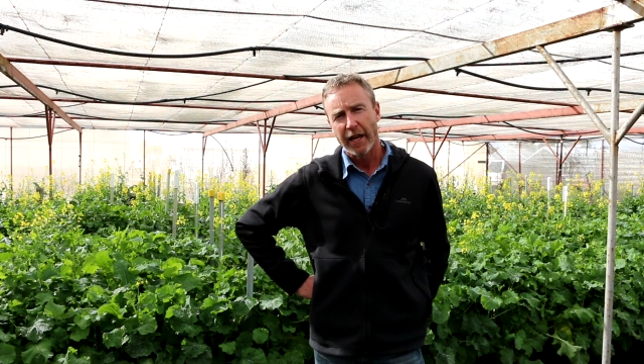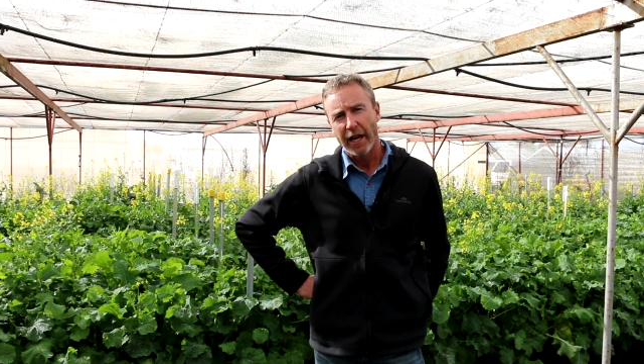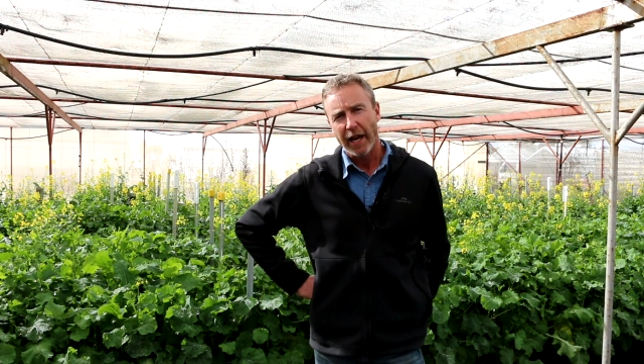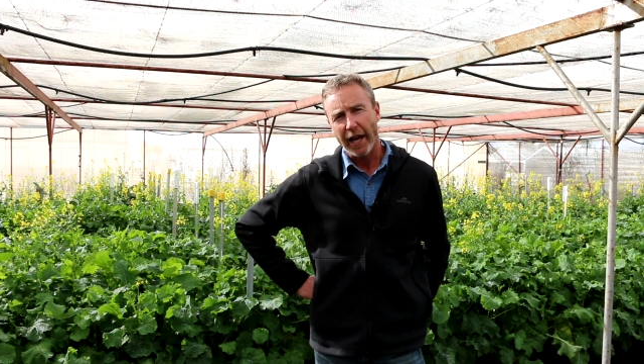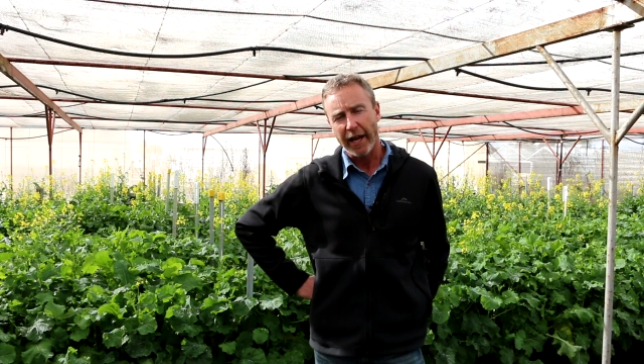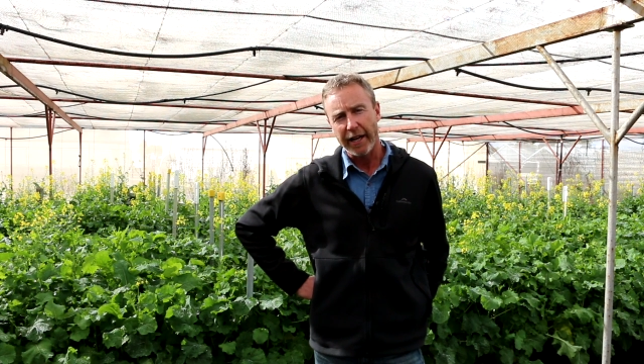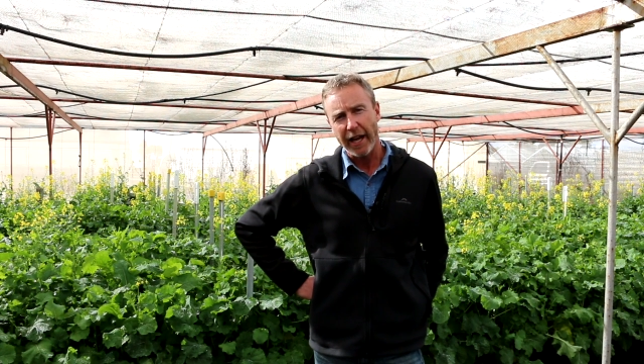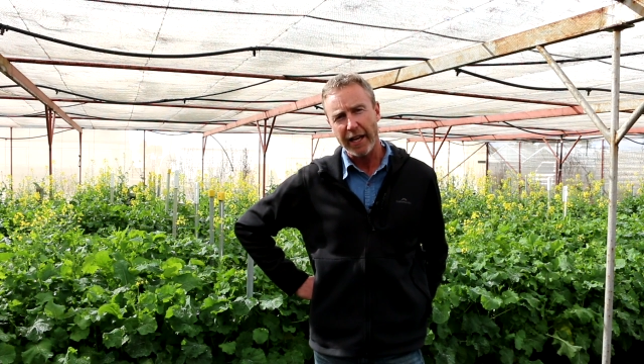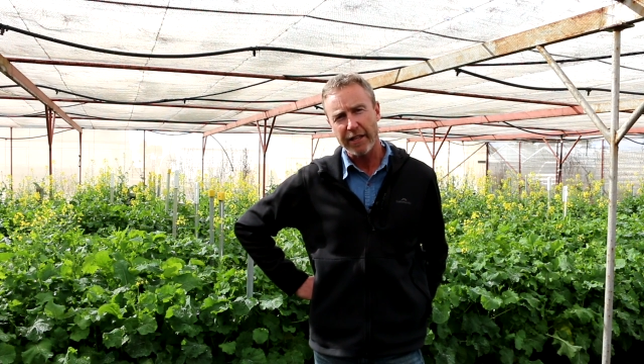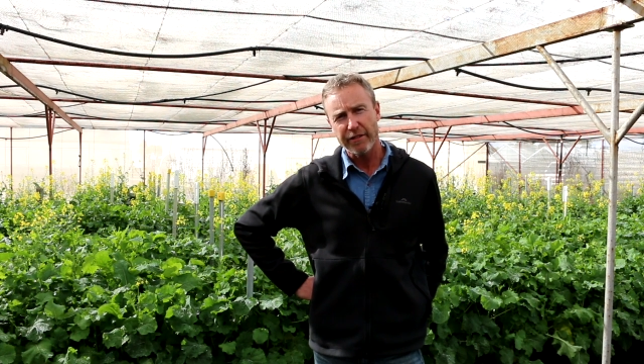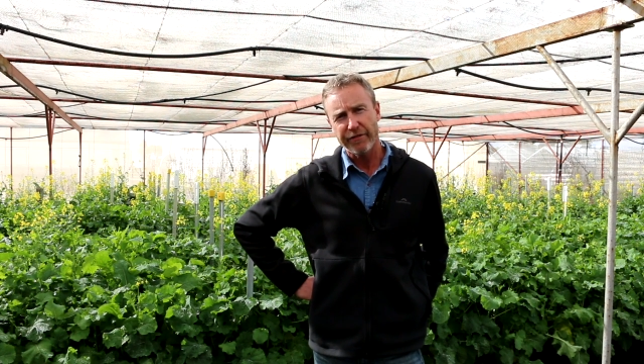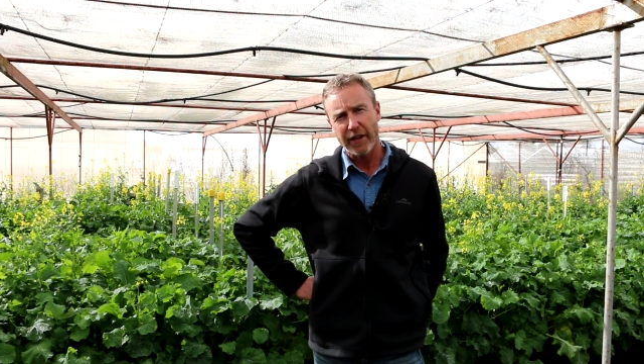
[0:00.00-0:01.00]
And
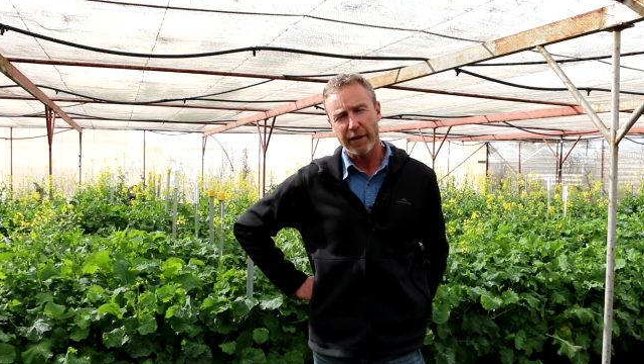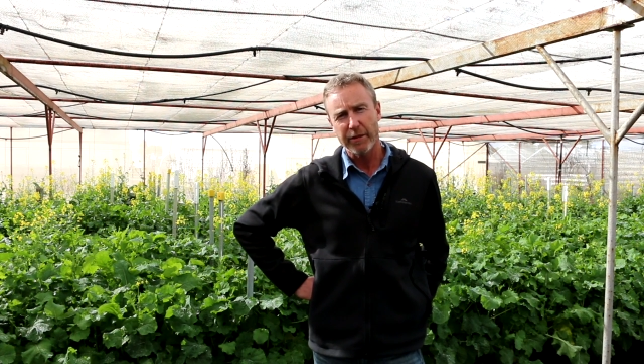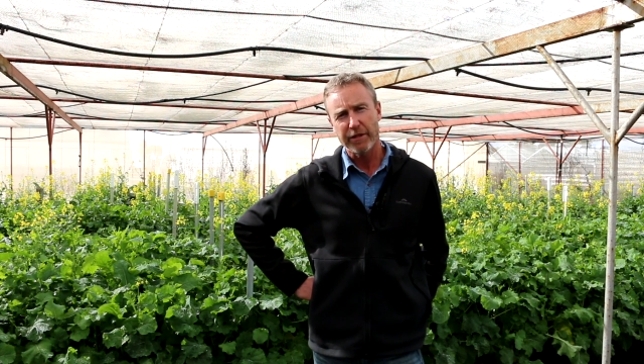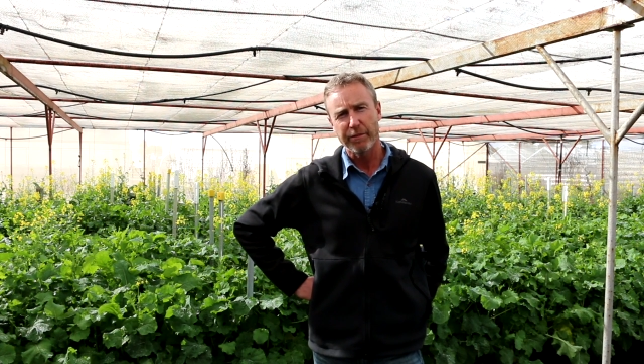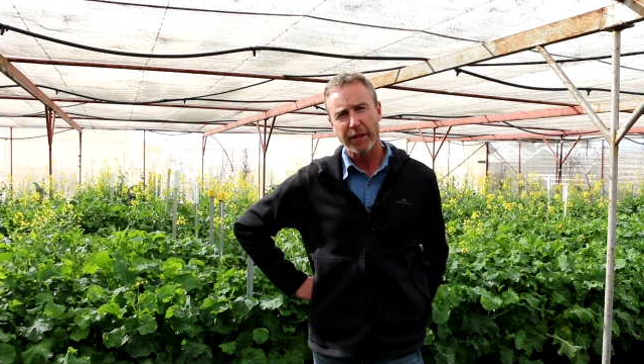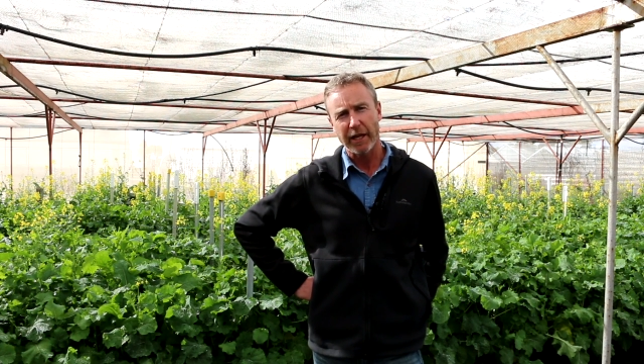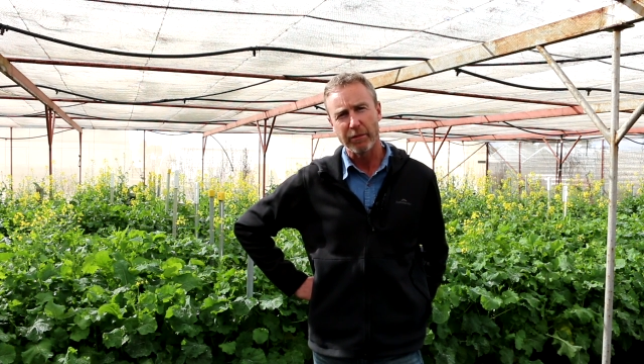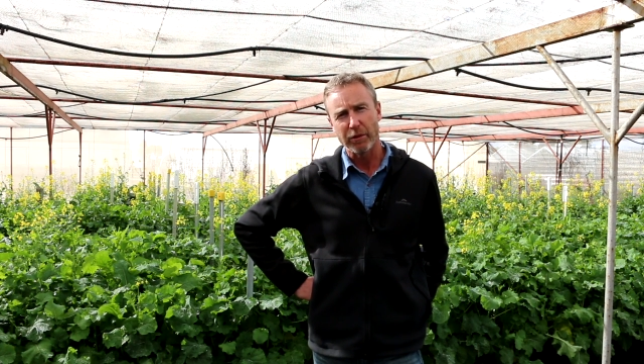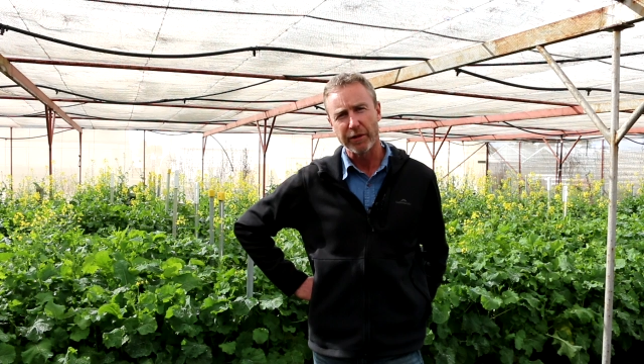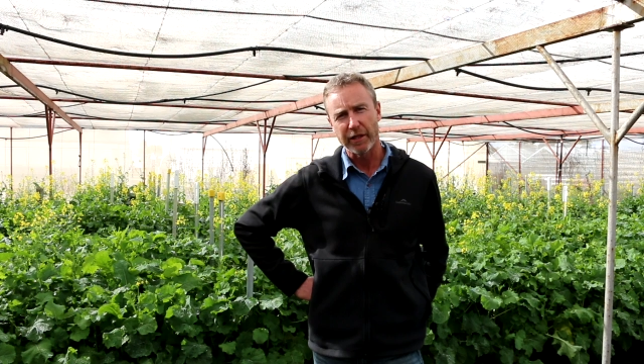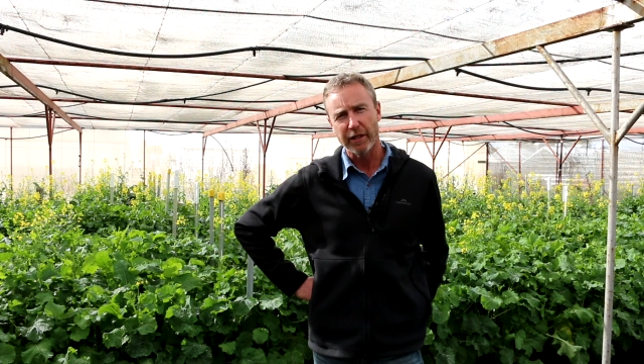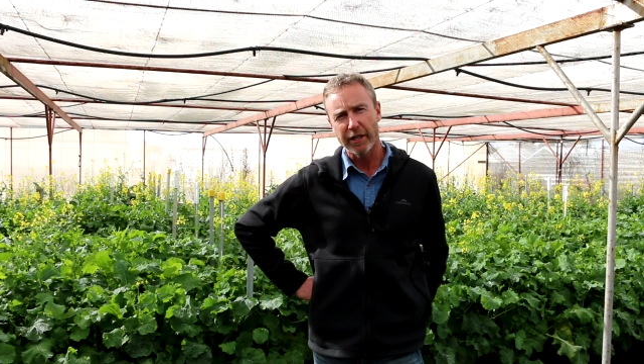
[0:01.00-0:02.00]
as farmers have become more
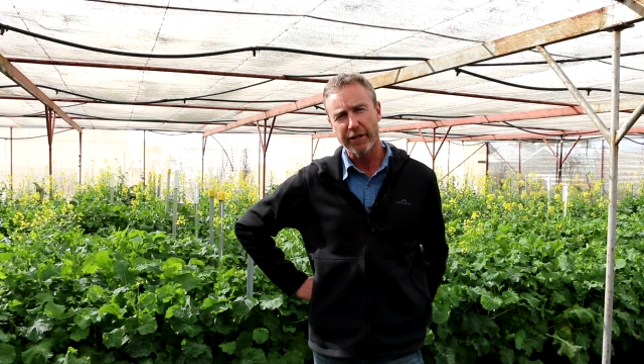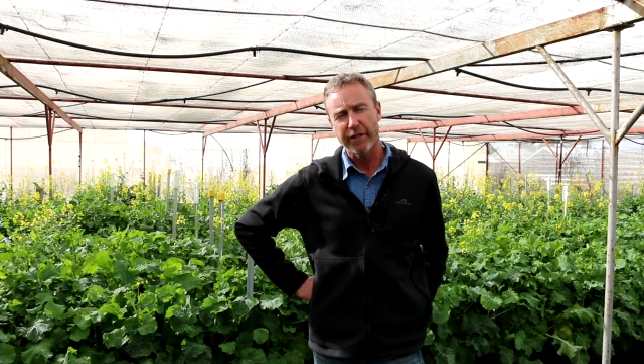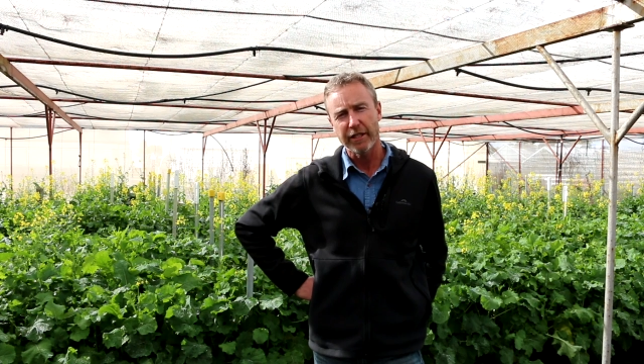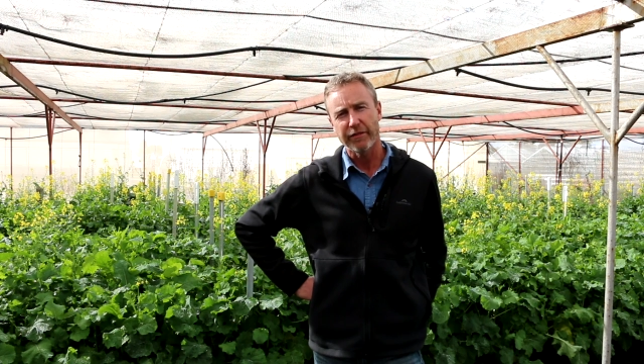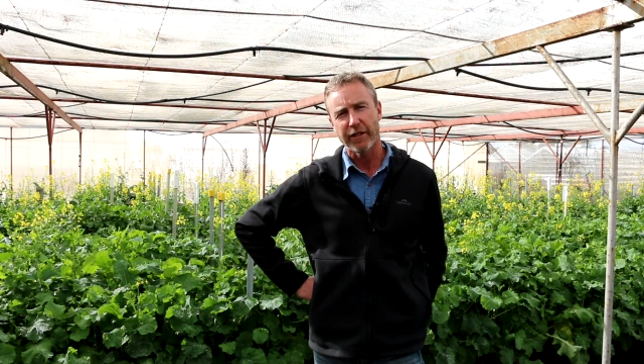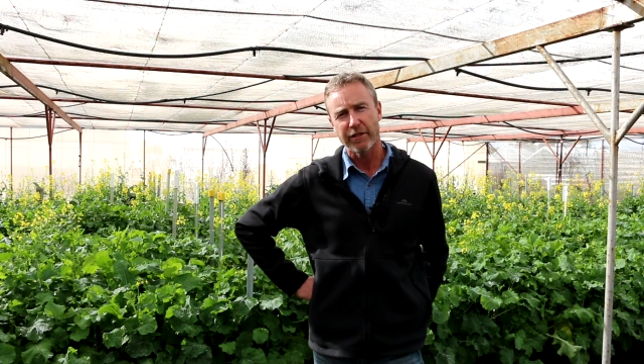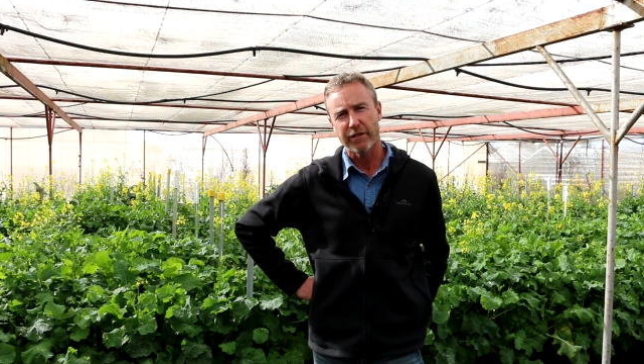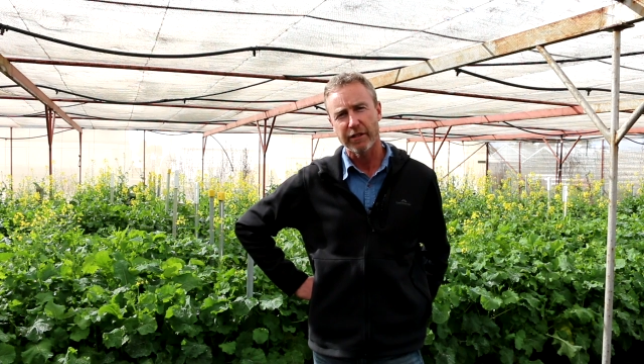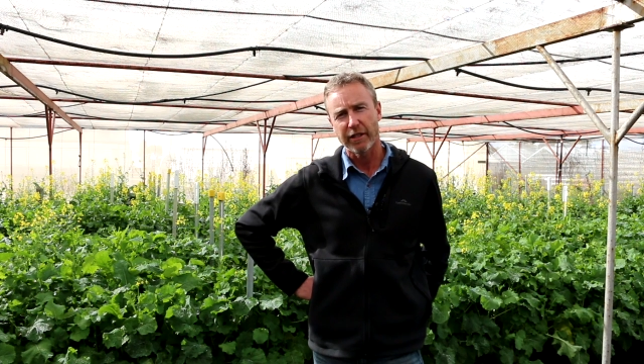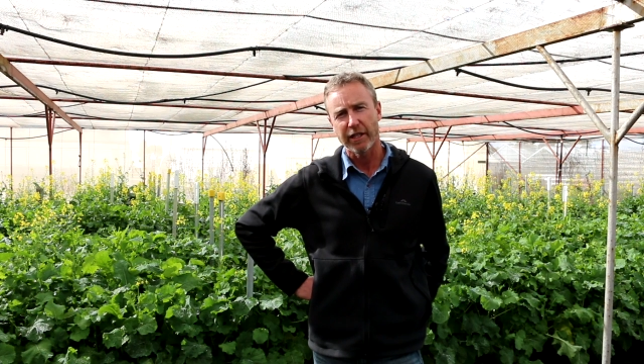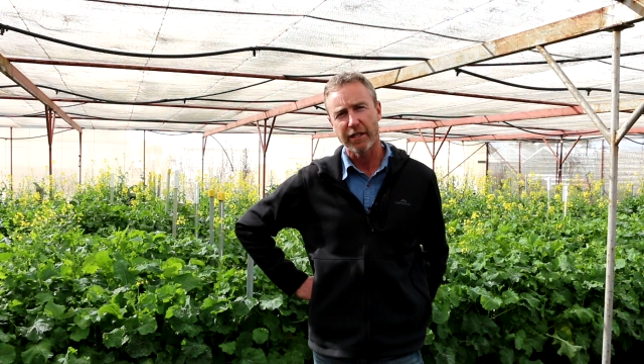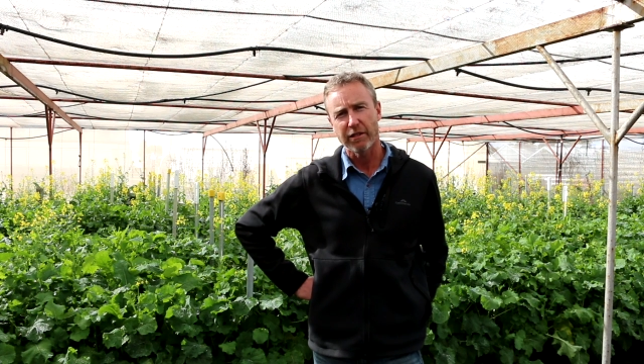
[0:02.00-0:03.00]
reliant on these
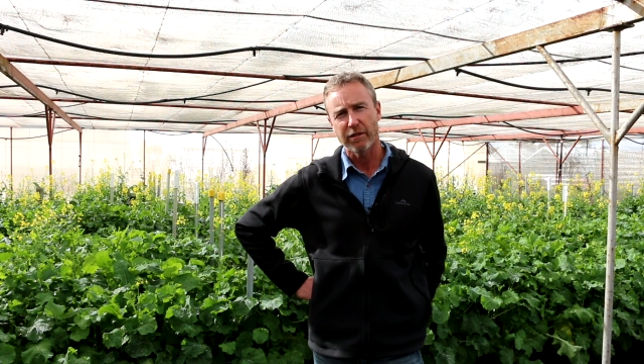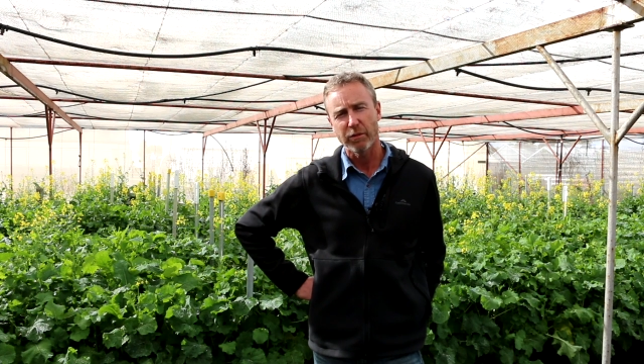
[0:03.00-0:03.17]
fungicides,